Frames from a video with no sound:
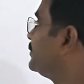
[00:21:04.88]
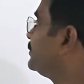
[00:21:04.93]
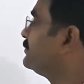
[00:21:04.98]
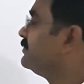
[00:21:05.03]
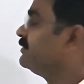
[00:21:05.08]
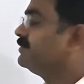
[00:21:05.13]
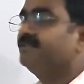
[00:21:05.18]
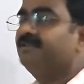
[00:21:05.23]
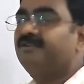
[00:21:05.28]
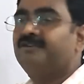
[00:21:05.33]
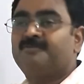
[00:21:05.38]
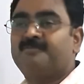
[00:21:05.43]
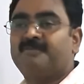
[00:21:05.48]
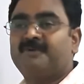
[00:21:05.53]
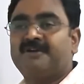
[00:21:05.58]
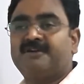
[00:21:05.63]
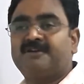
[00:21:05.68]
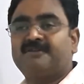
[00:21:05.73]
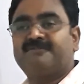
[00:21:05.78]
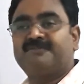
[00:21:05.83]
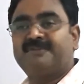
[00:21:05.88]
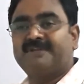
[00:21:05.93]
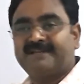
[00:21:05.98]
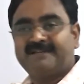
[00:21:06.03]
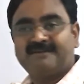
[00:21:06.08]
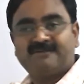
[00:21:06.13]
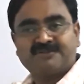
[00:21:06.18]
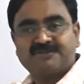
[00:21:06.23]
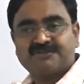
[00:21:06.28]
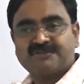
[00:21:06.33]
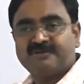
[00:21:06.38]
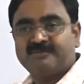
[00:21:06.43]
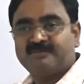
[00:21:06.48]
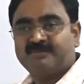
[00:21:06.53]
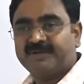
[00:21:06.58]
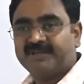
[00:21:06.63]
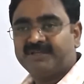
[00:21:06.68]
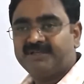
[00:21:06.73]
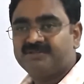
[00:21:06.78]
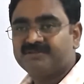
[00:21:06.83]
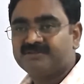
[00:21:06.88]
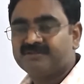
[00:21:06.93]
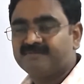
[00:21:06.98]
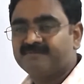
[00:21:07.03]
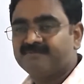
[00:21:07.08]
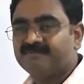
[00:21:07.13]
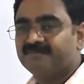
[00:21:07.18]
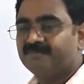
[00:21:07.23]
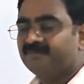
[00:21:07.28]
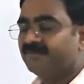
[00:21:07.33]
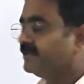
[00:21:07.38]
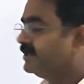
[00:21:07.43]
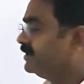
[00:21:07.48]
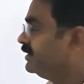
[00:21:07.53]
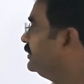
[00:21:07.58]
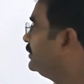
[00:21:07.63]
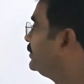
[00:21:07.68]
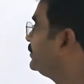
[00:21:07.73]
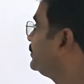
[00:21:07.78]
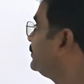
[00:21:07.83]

the third part of that question number 8. In this it